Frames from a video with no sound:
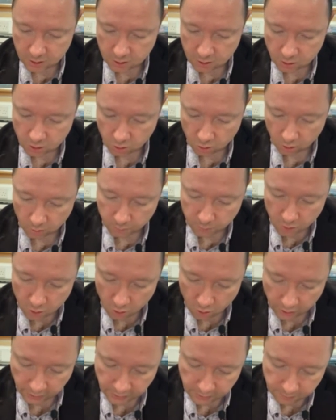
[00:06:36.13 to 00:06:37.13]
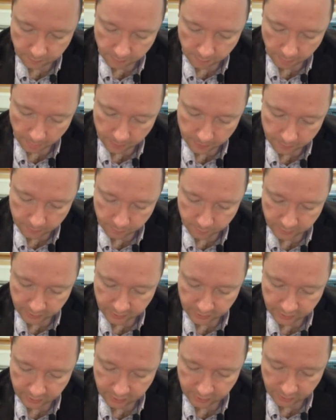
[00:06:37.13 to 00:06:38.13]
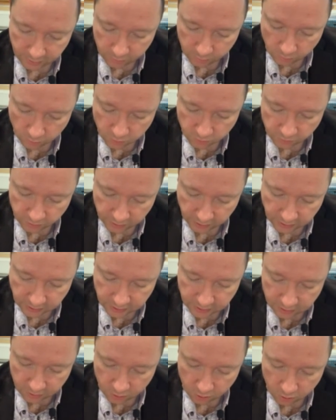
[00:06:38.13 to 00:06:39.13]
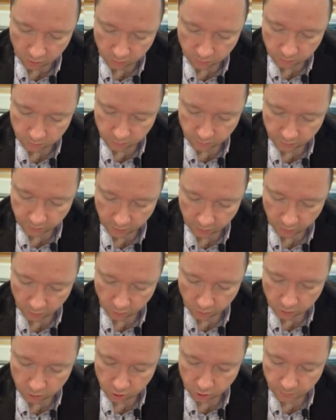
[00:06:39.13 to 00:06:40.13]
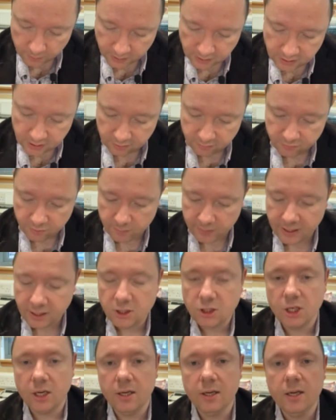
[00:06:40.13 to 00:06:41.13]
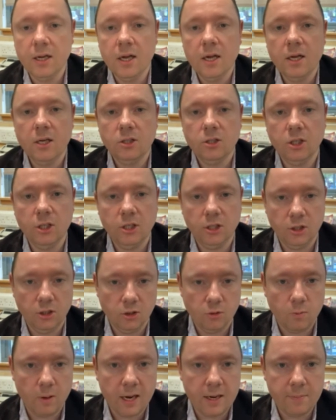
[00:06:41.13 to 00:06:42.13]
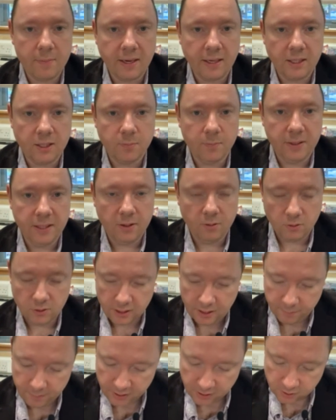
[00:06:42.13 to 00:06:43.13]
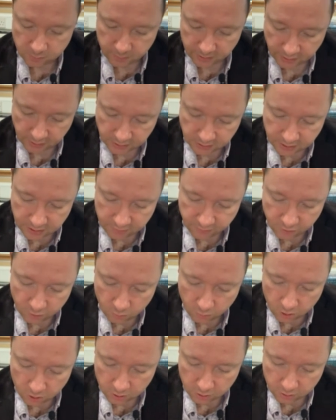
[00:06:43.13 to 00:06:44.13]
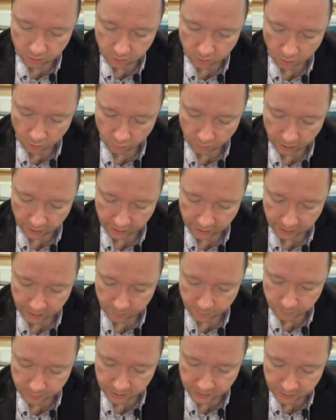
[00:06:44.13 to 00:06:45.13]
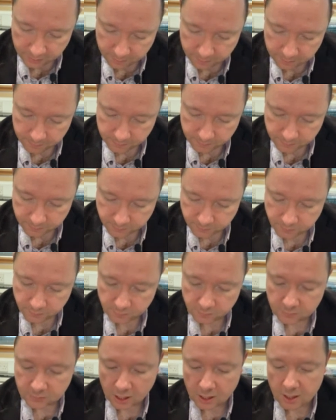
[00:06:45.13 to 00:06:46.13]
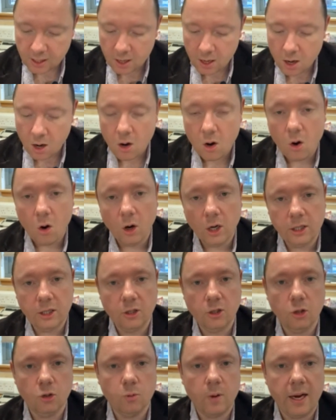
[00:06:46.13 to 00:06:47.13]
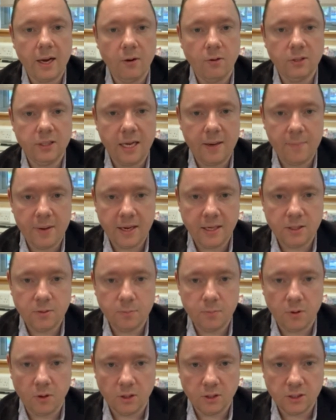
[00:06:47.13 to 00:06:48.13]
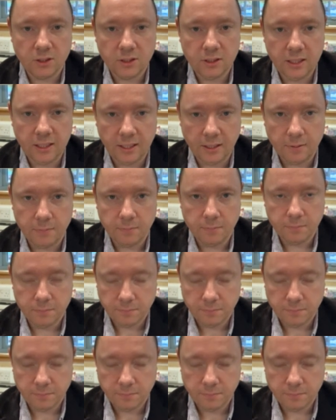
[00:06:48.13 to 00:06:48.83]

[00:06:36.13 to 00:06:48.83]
So our point, B equals 3, 0. We've now got two bits of information. So you can use Y minus B equals MX minus A if you want. Call that A and B. Or you can use Y equals MX plus C.